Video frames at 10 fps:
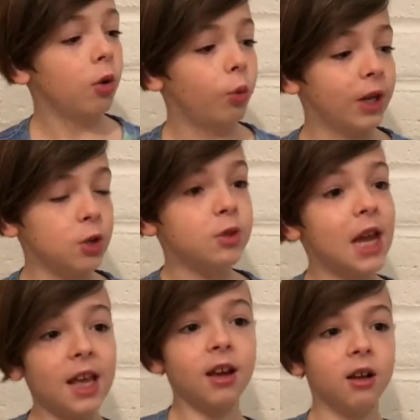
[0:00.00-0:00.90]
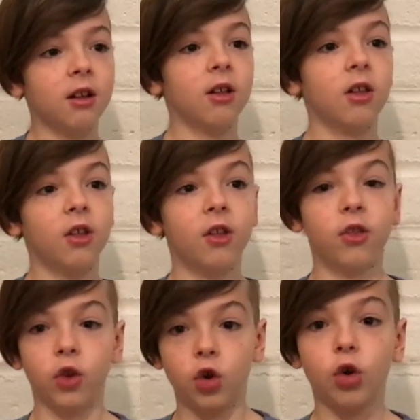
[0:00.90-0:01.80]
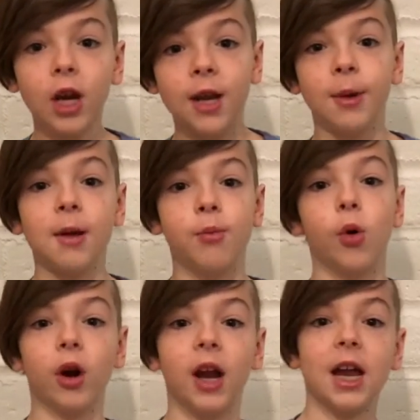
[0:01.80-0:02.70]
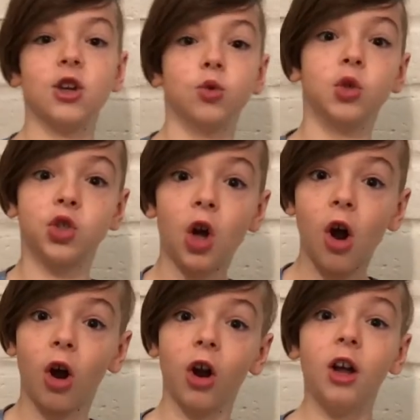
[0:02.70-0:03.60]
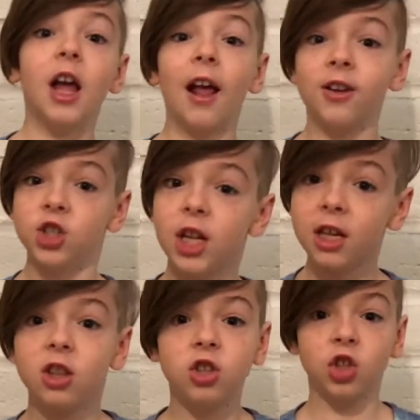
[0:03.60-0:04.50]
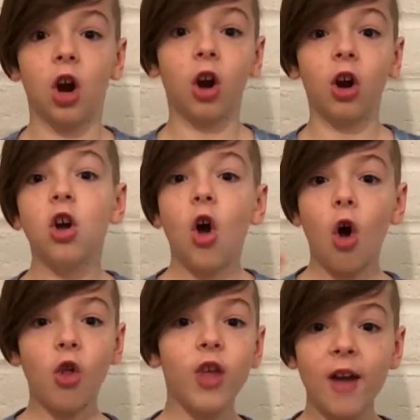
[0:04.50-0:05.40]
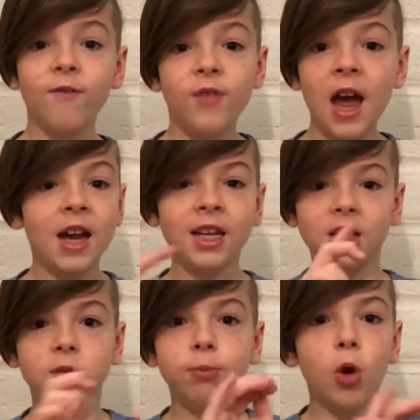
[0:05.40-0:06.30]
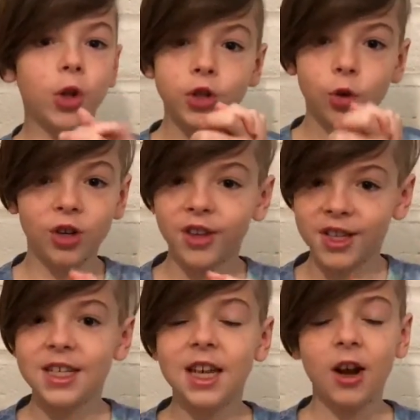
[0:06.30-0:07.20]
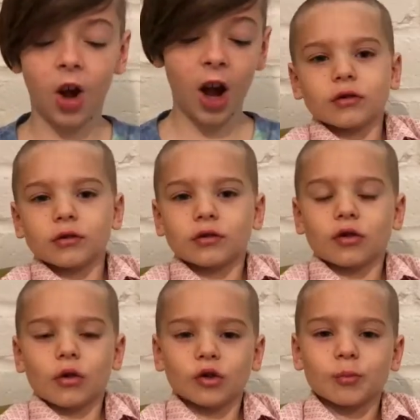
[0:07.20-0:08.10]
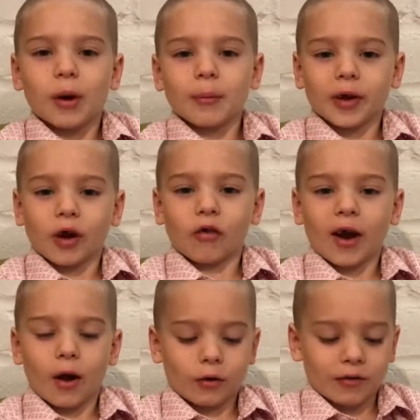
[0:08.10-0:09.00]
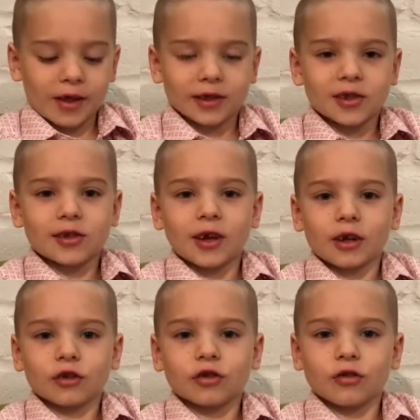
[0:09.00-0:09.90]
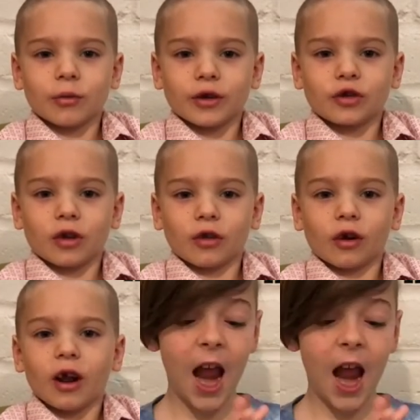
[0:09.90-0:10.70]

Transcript: When you take the cream and pour it into a jar and shake the jar, all that fat gets pulled toward the center. It goes bumping around and then sticks to each other.